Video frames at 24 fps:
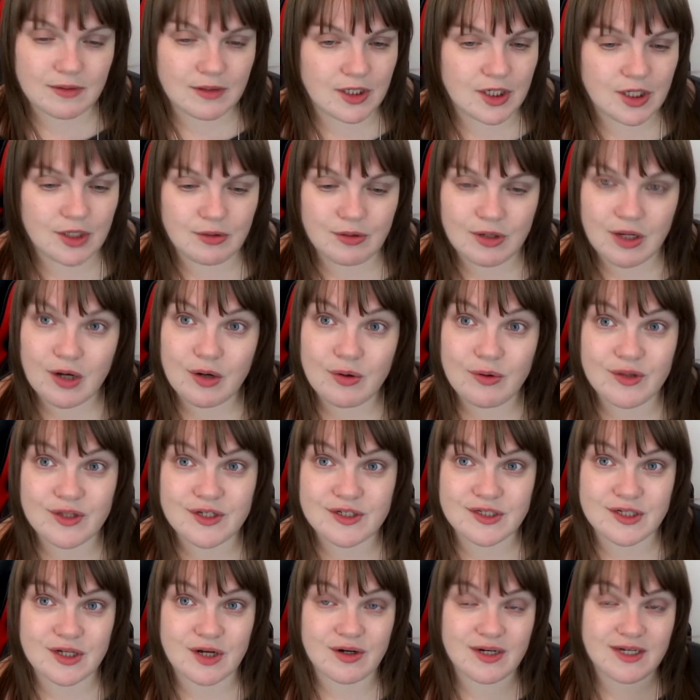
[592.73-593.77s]
You know that
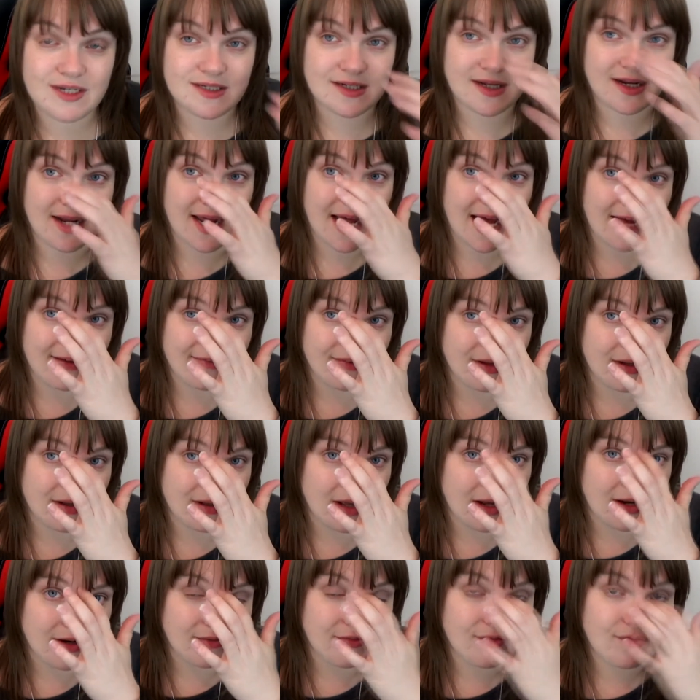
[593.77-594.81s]
Sony's going to have a
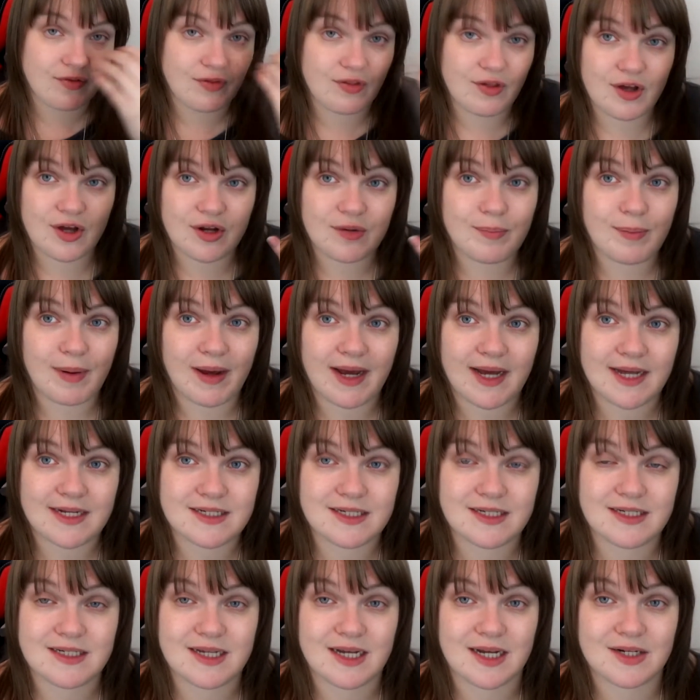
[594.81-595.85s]
lot of
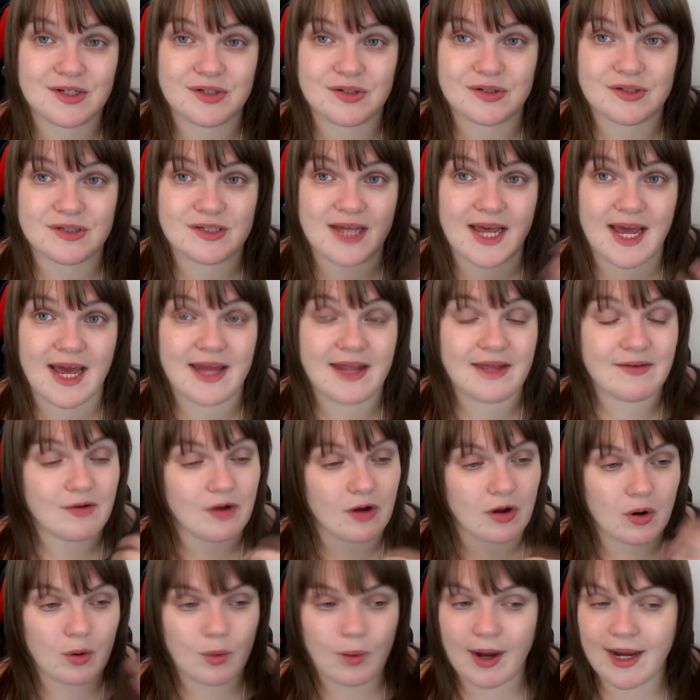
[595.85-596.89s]
third-party titles there. They've
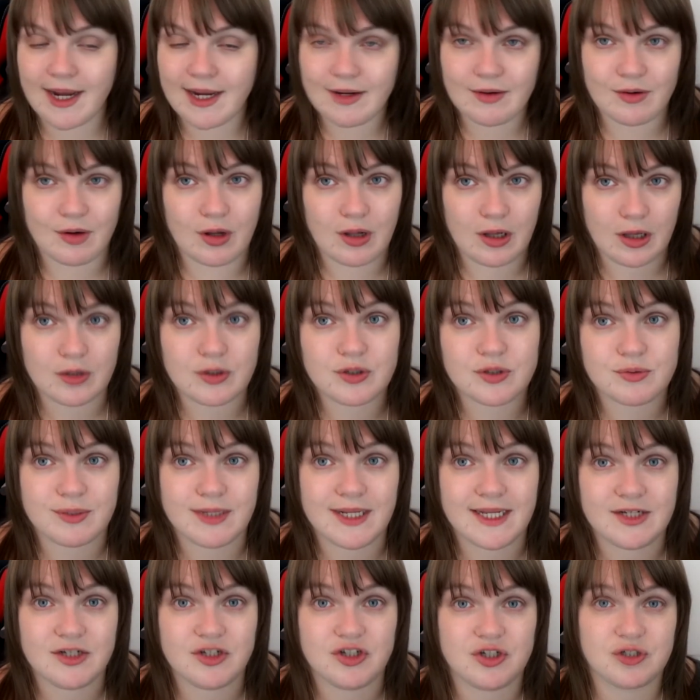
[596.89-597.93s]
got quite close
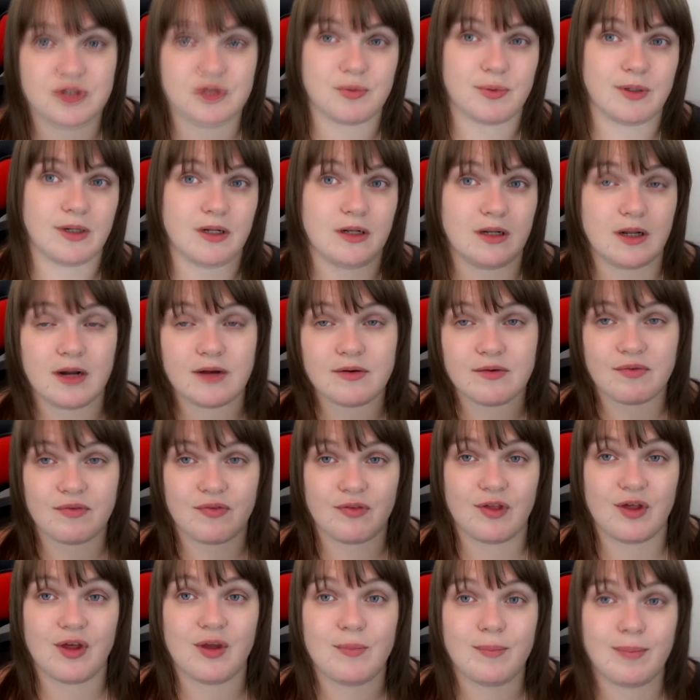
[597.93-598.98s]
relationships with a lot of
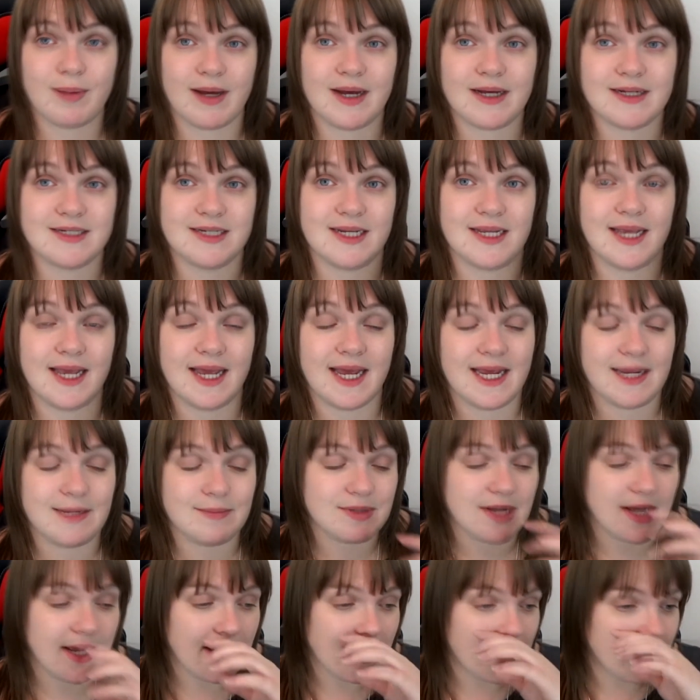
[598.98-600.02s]
third-party
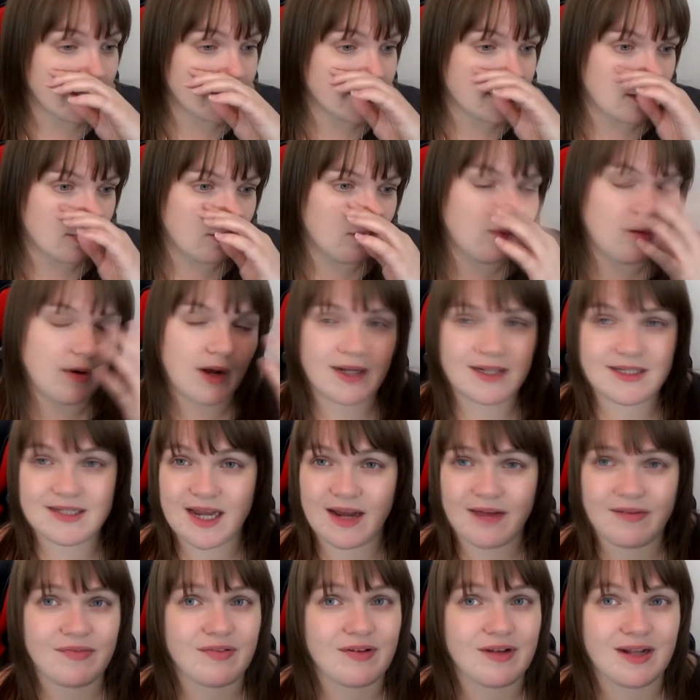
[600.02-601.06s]
games. So
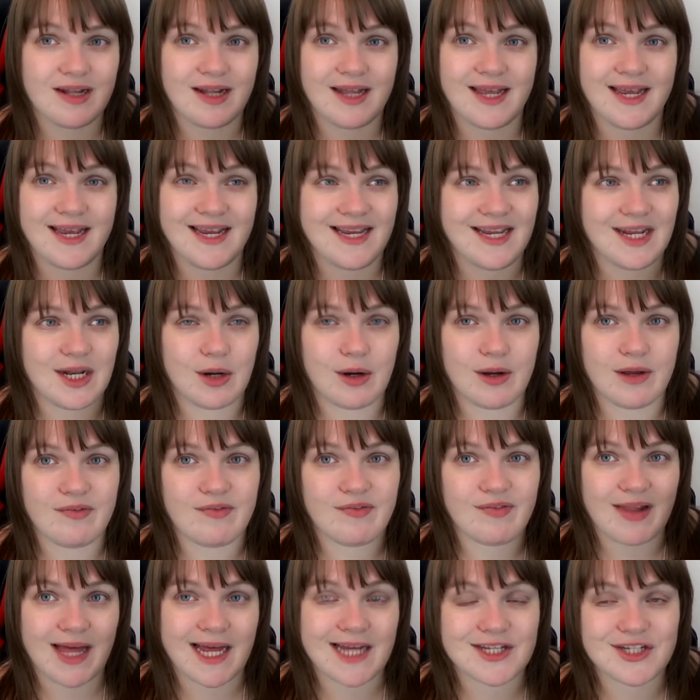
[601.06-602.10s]
definitely, you know,
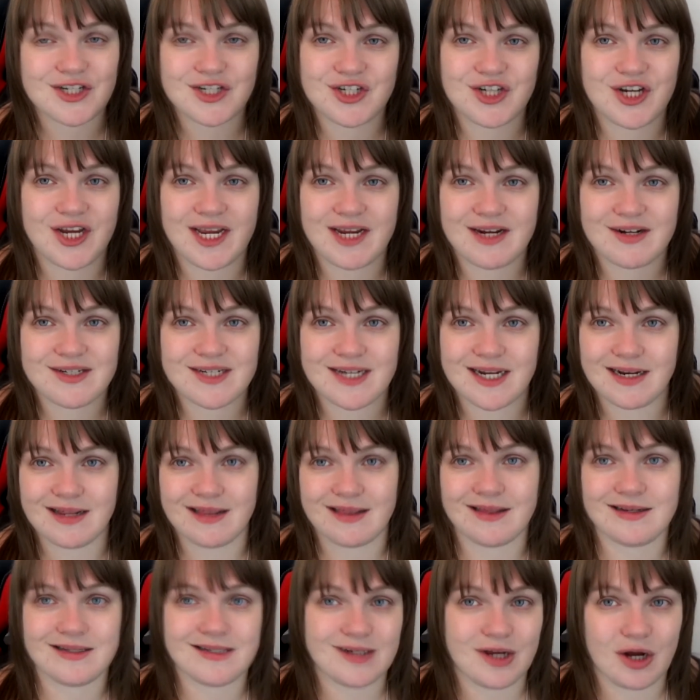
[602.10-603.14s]
if last year is
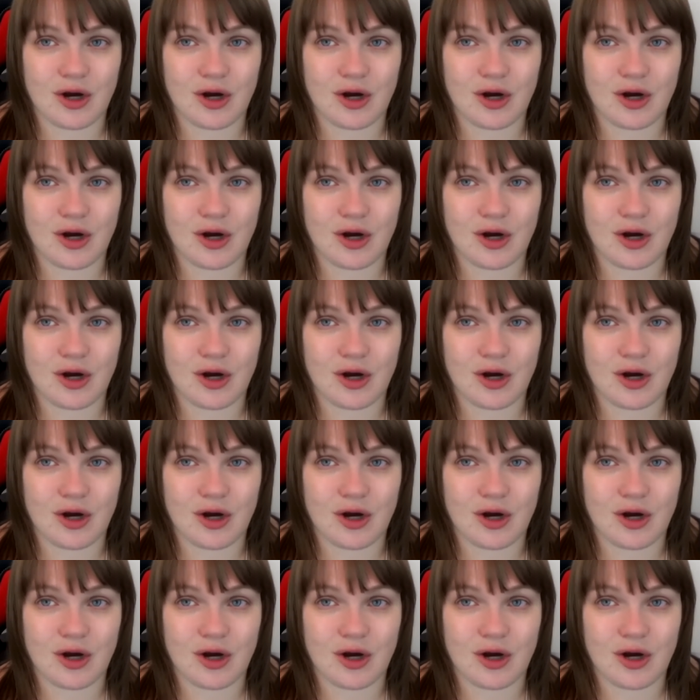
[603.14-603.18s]
anything to